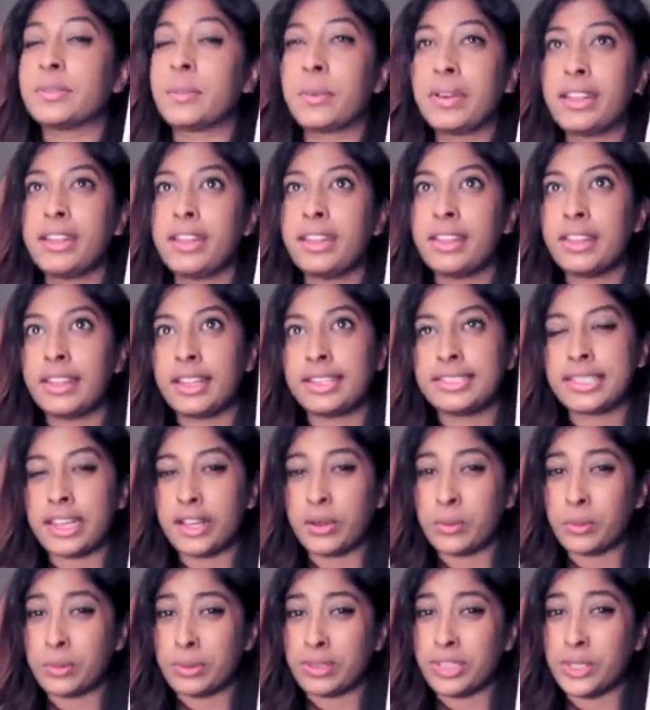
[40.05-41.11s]
One of the things that I
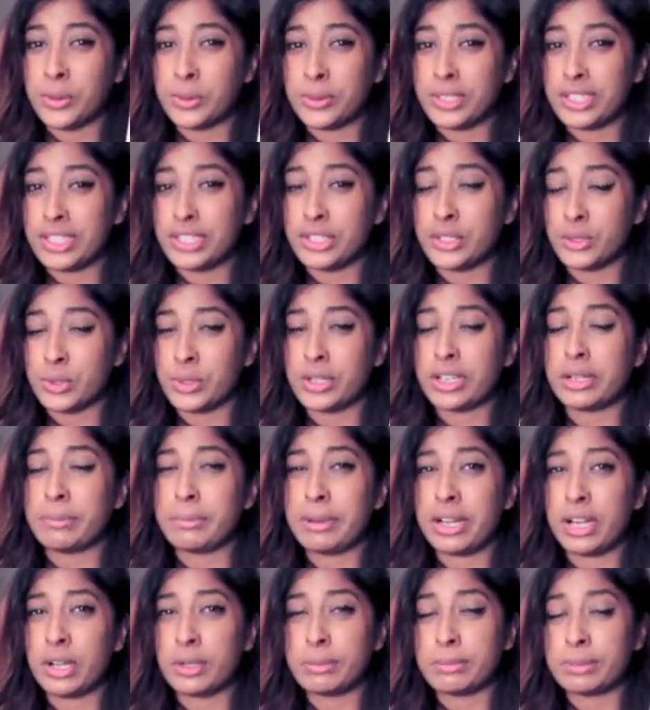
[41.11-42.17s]
really adore
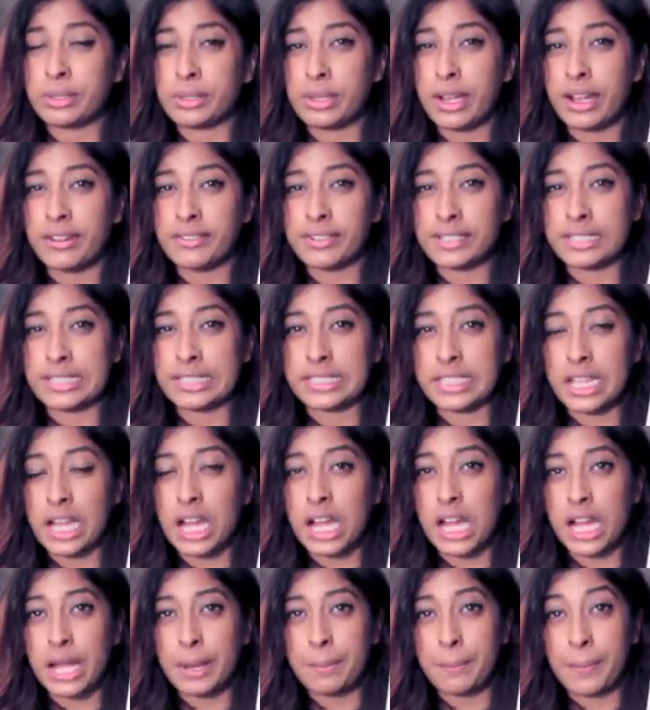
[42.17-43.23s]
about book covers
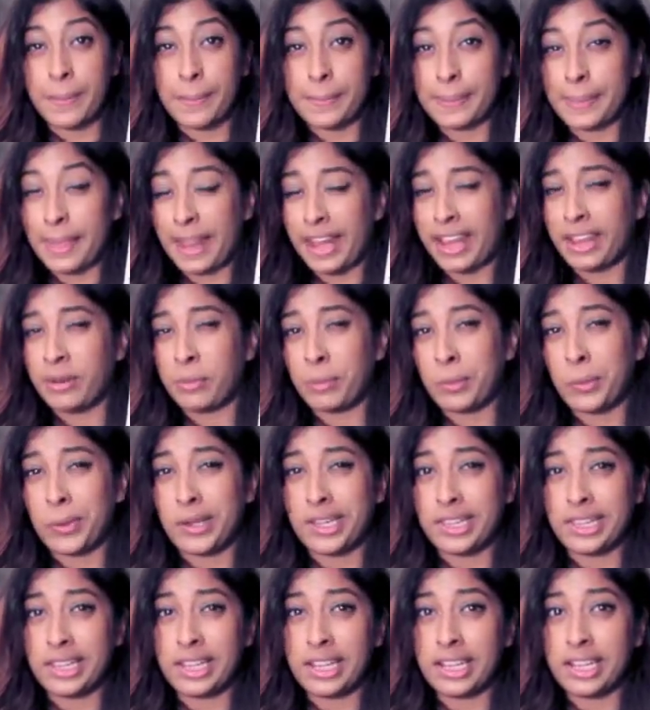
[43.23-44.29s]
that I
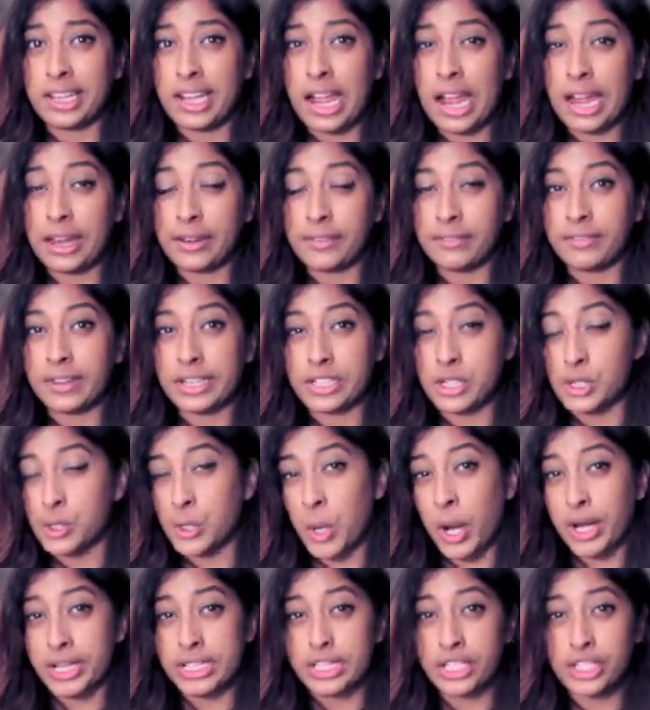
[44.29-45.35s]
really kind of get
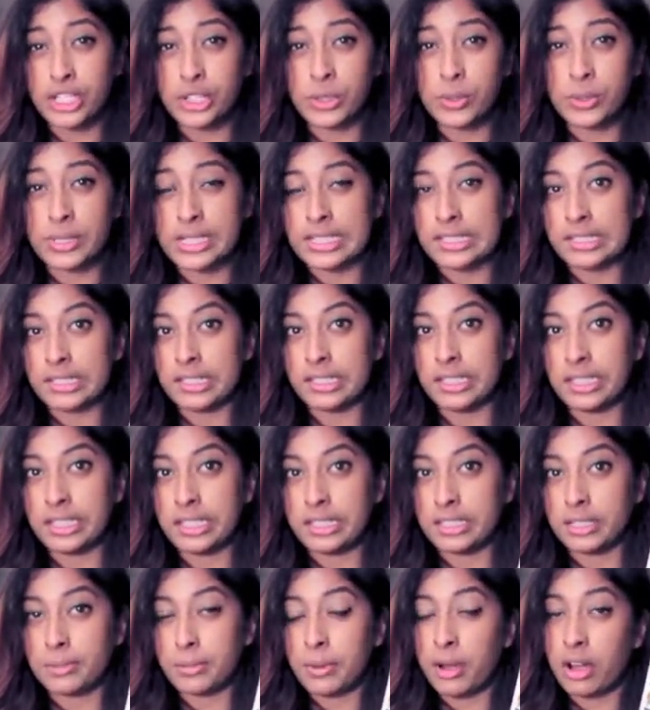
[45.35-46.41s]
drawn into is the
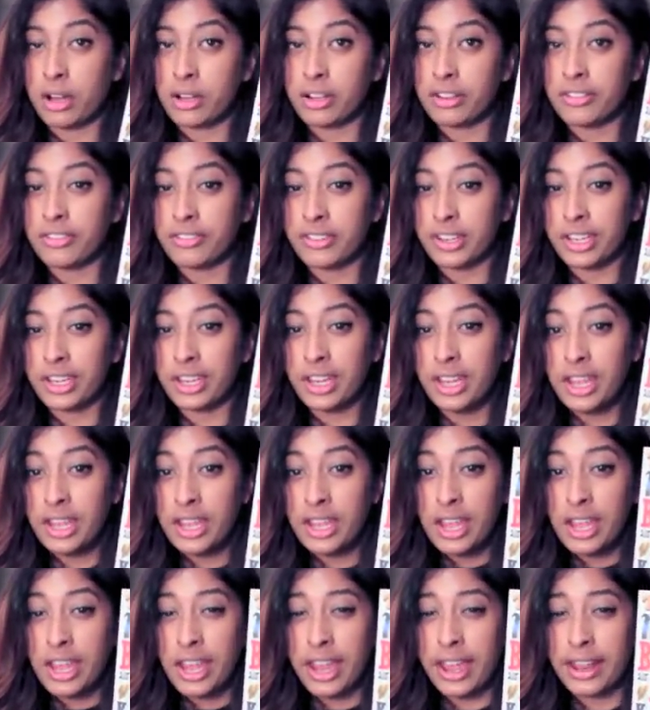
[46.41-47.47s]
typography,
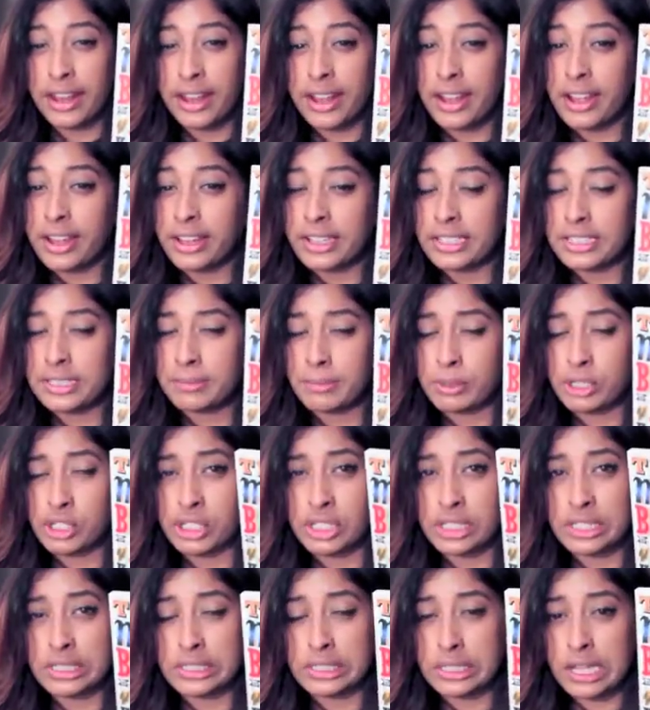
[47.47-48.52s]
and I
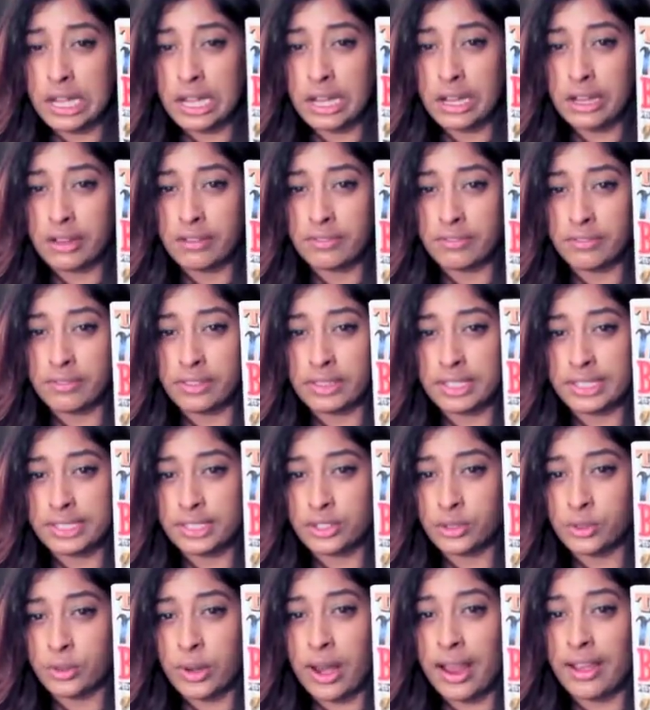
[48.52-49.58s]
especially love this
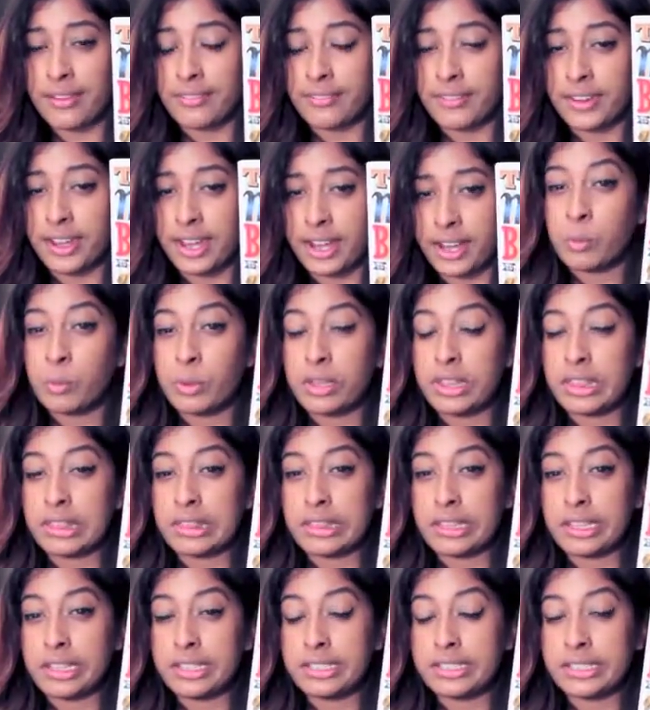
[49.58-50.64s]
graphic with
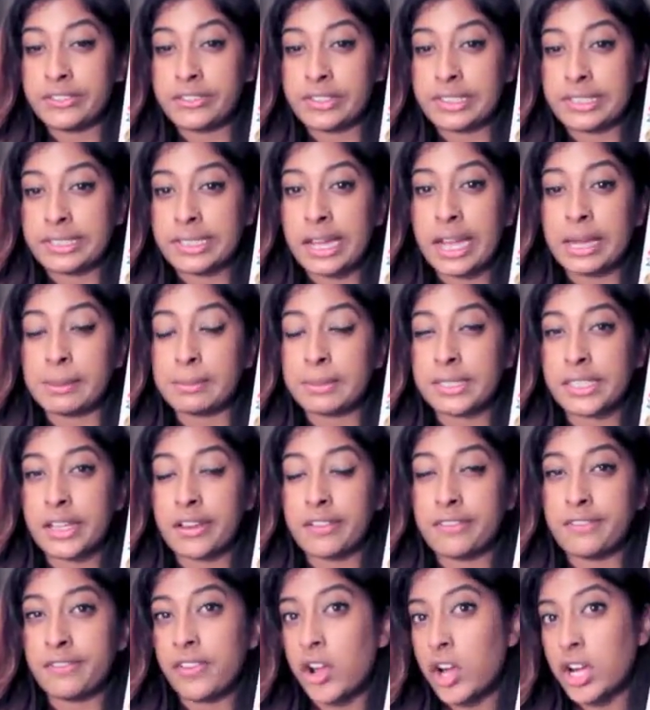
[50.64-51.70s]
the different types
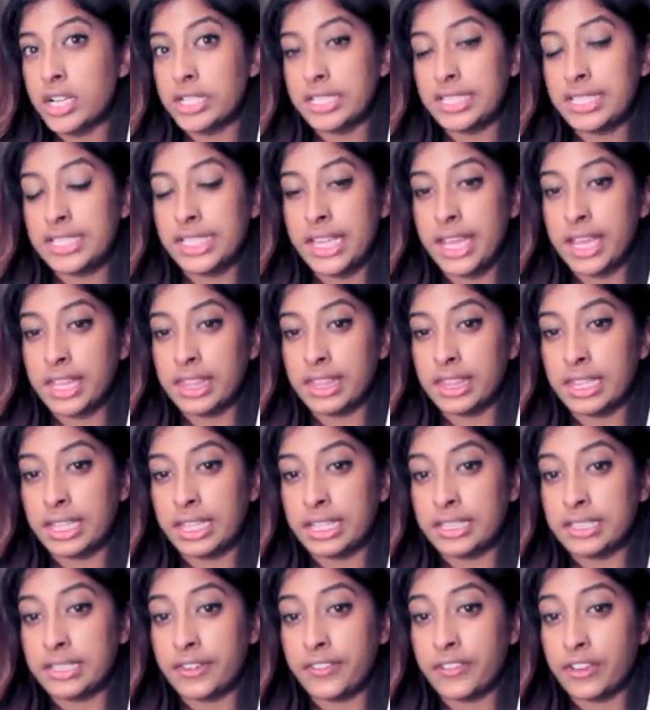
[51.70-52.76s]
of fonts and
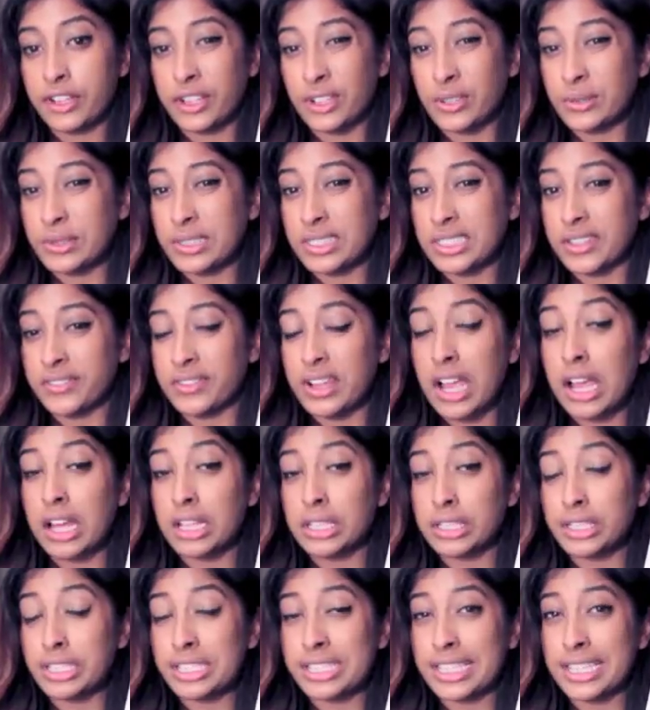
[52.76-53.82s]
the different uses of
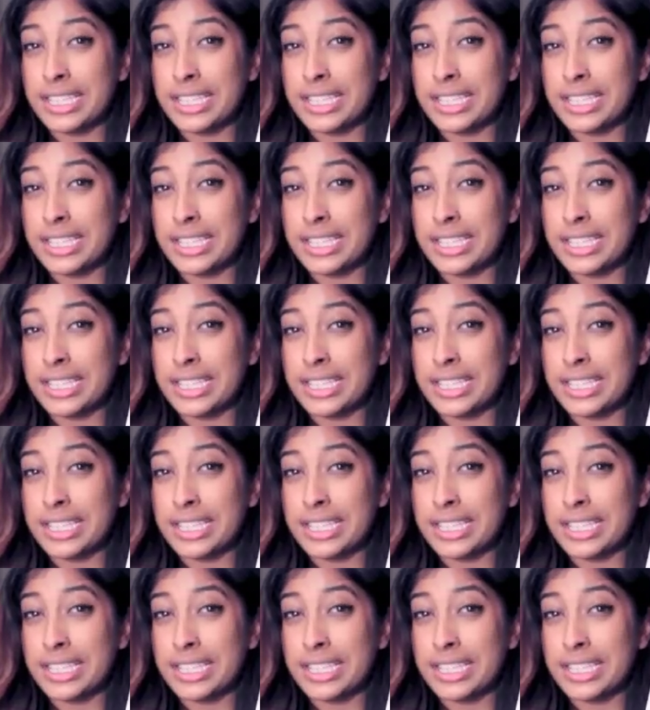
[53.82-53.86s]
colors.